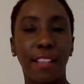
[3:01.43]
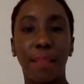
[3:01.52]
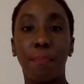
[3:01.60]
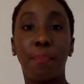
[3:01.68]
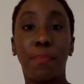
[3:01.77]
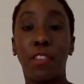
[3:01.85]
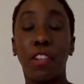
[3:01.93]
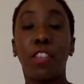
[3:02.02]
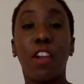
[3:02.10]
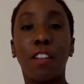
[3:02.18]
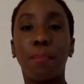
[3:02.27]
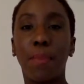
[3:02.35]
to, to
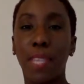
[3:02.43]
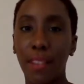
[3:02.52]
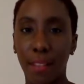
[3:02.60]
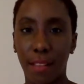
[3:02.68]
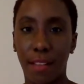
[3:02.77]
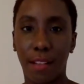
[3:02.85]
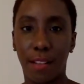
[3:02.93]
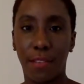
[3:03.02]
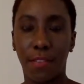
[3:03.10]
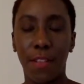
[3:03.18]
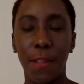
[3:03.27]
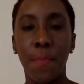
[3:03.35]
not be yourself.
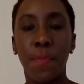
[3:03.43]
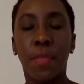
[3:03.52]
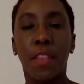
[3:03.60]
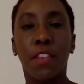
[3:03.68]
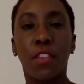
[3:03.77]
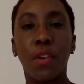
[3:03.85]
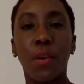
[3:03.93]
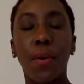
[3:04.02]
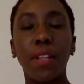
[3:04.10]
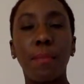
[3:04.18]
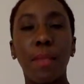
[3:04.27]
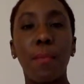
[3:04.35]
So I
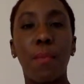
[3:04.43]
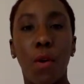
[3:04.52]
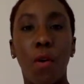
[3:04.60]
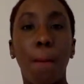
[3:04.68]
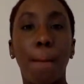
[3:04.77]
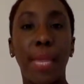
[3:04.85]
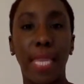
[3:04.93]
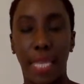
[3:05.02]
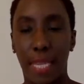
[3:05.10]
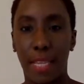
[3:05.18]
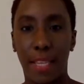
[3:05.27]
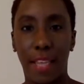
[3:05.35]
want to be more
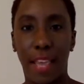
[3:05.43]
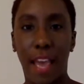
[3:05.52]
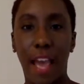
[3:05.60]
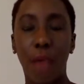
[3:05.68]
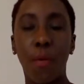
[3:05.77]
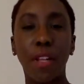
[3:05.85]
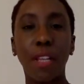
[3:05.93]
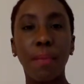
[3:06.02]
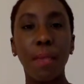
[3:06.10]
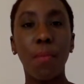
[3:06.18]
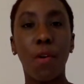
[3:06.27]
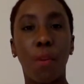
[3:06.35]
me. I want to
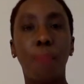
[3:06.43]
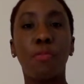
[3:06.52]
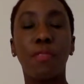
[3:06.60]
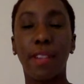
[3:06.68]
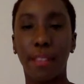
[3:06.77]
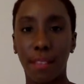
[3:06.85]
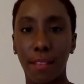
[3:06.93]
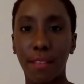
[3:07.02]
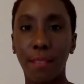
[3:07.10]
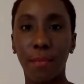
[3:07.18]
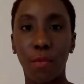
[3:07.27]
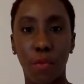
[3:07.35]
be more present
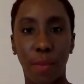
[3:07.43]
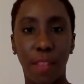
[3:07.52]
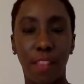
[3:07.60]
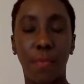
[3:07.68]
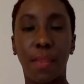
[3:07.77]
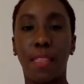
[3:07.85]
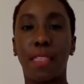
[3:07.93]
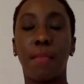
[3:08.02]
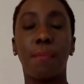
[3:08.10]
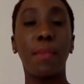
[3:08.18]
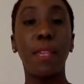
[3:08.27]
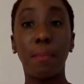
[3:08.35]
in moments with
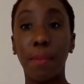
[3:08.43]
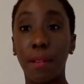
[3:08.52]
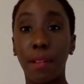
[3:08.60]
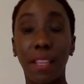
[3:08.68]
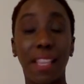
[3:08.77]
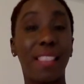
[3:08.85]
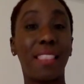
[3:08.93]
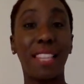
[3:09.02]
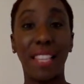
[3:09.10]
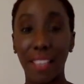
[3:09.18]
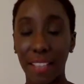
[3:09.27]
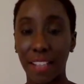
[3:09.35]
people and
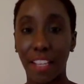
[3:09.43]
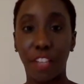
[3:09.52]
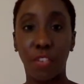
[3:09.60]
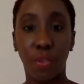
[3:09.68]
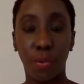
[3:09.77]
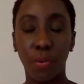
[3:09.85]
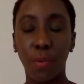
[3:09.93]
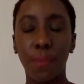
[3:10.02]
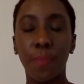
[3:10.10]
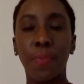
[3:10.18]
things that I do.